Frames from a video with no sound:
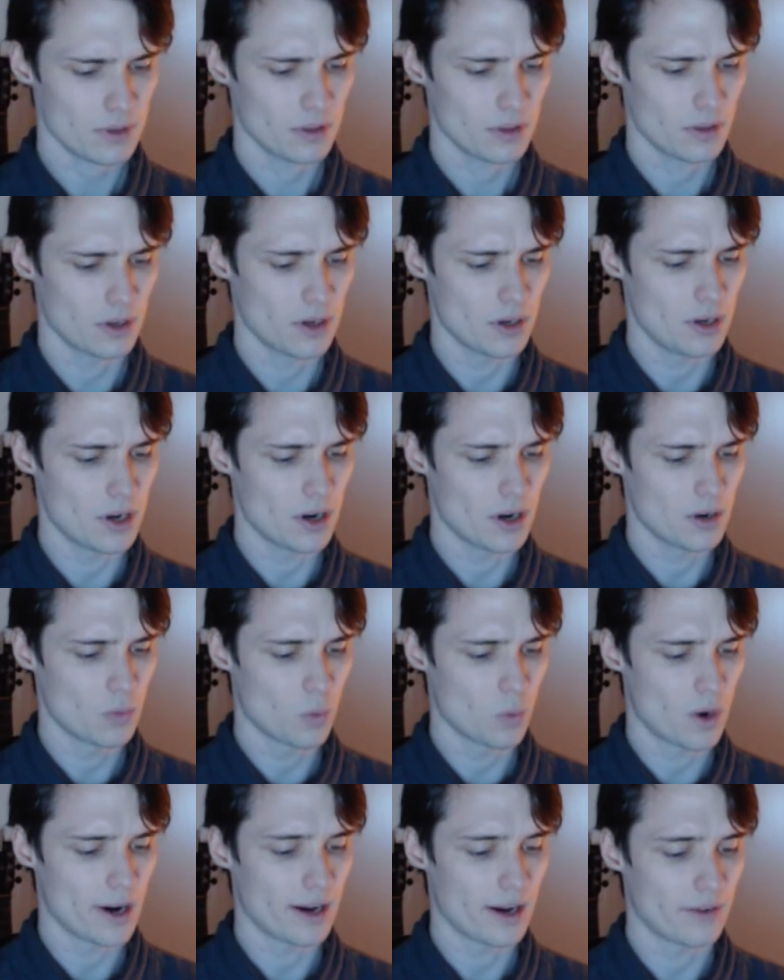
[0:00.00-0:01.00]
The young
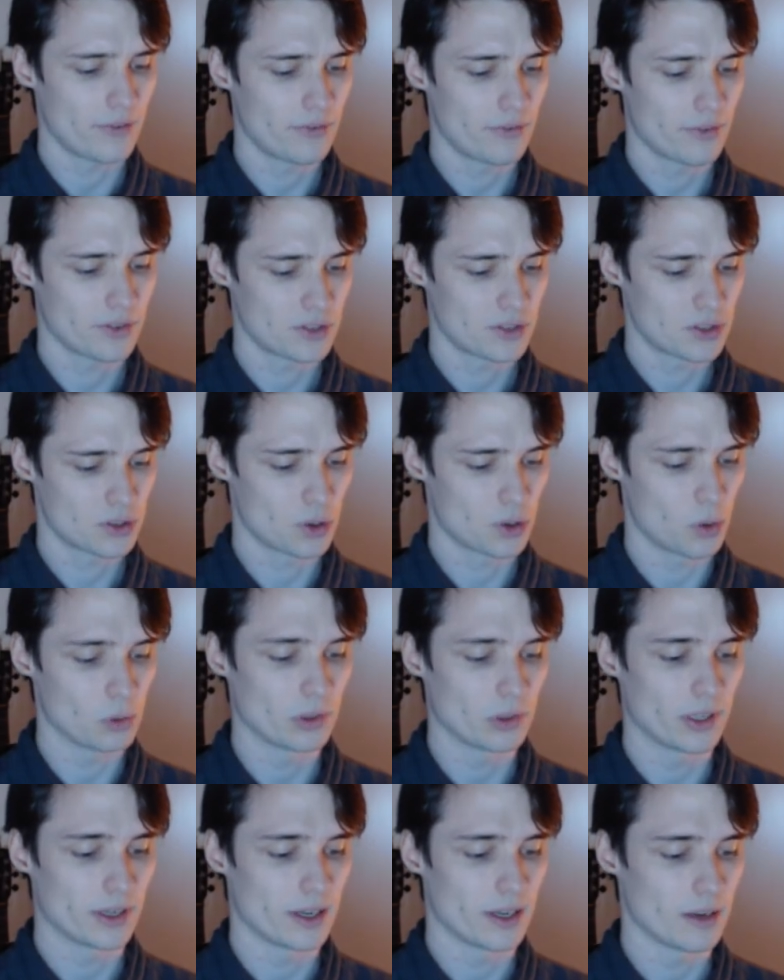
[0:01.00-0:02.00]
wife
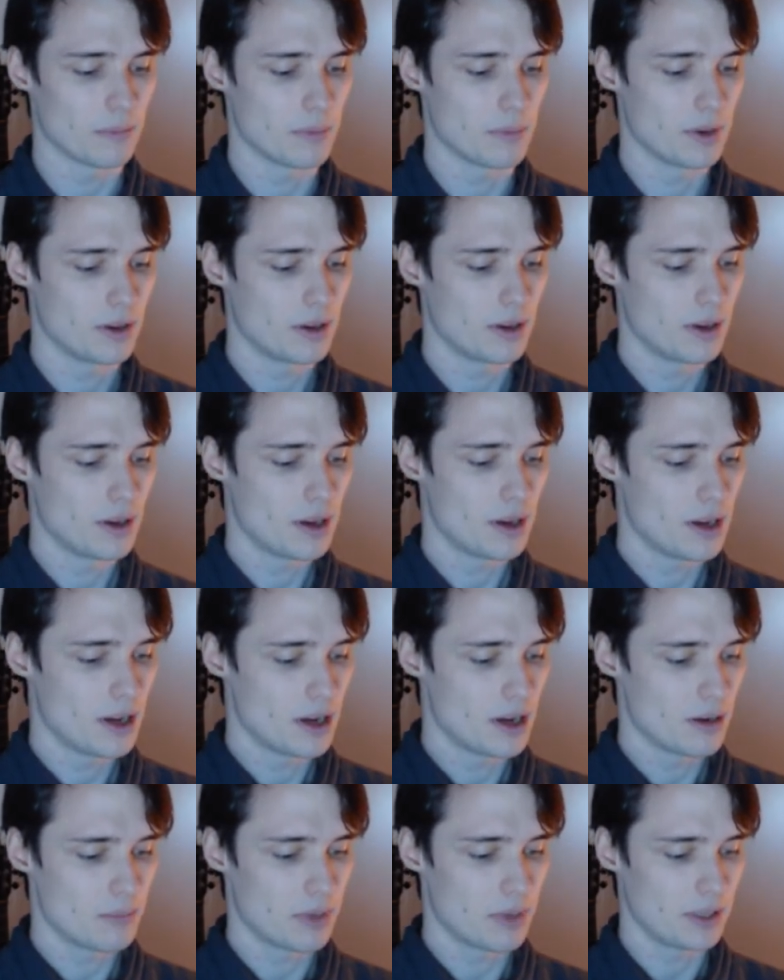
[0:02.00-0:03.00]
scolded him,
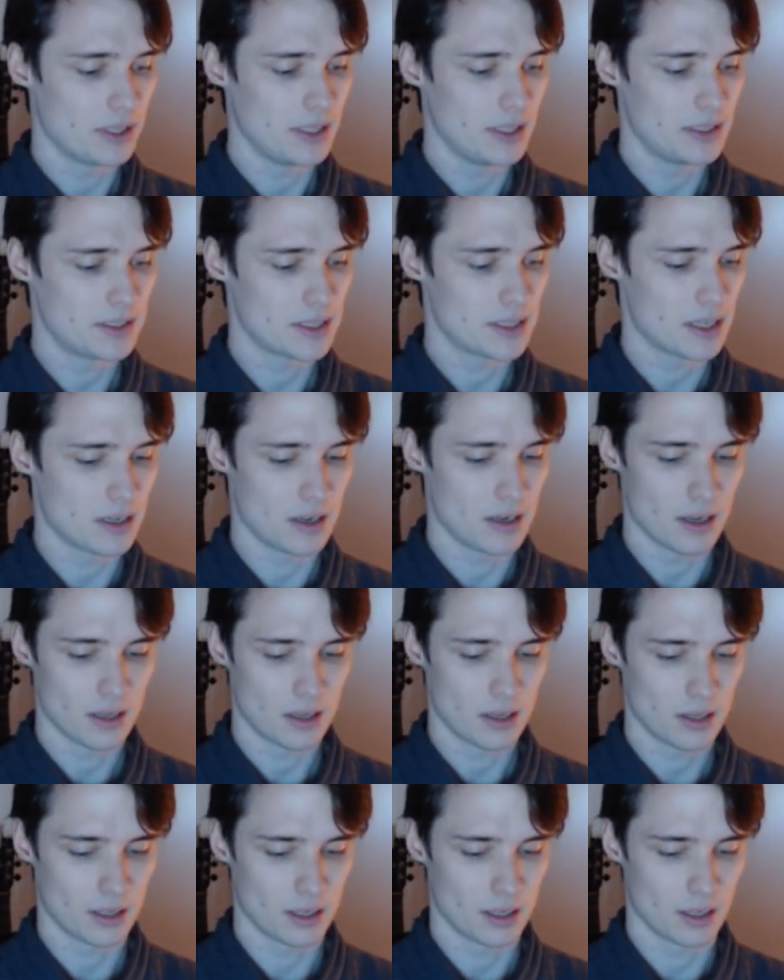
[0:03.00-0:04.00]
but he said
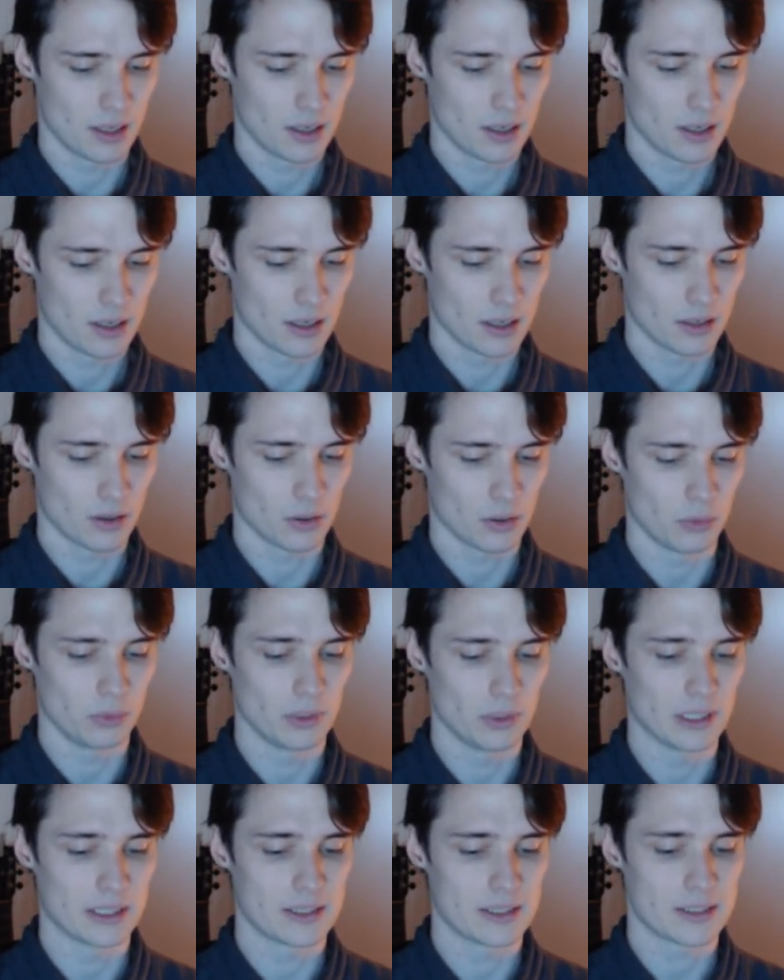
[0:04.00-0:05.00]
nothing and
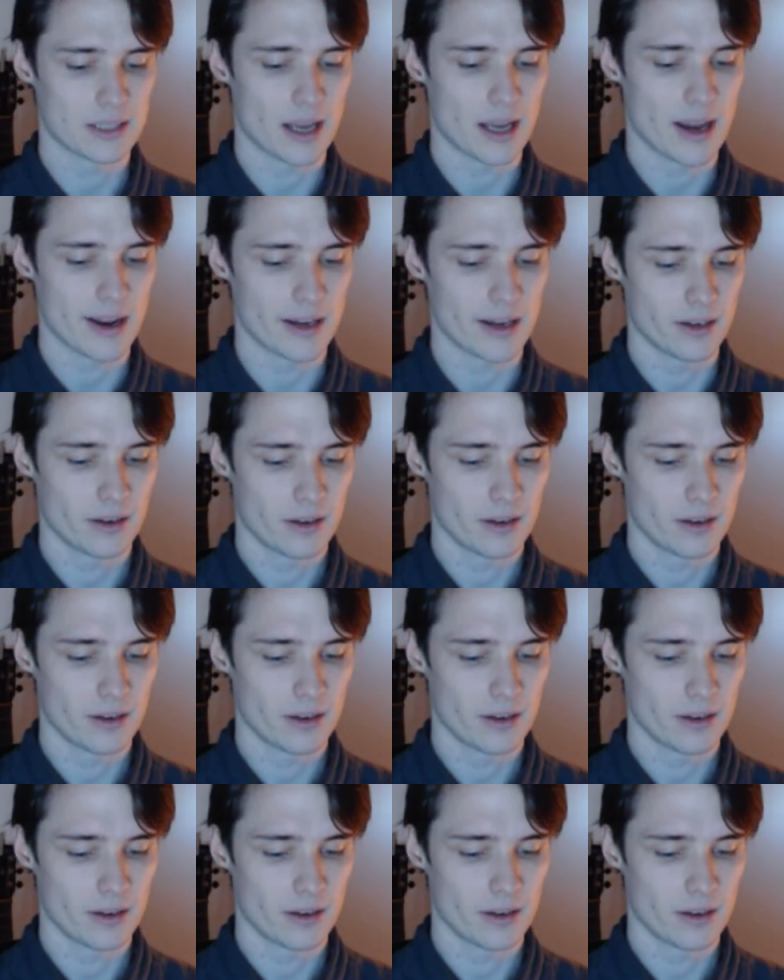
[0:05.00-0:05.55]
only sighed.